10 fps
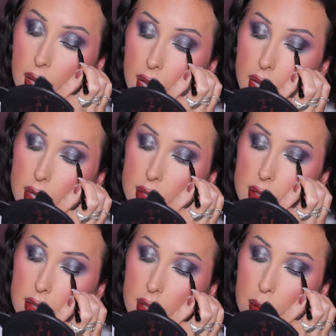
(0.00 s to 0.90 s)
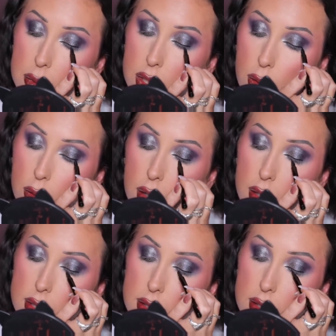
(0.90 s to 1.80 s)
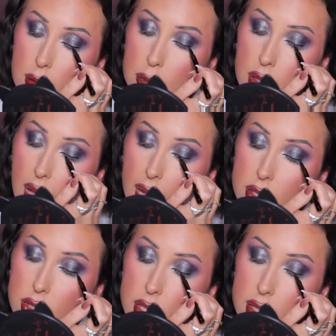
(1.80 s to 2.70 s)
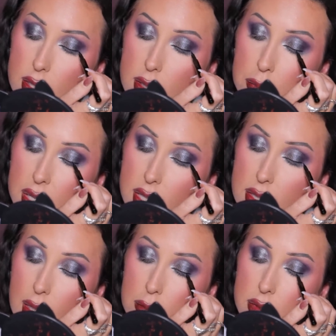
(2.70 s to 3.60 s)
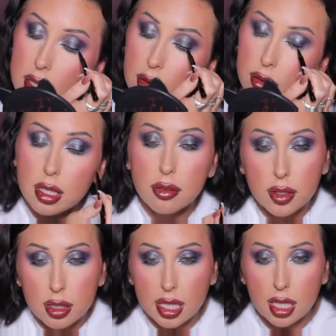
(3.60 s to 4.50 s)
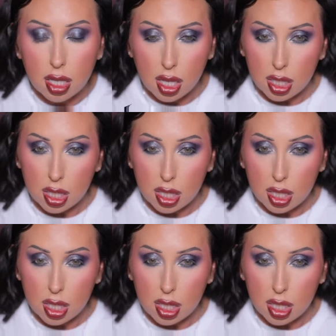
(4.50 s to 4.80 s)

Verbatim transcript: And let me throw on some lashes because I'm definitely feeling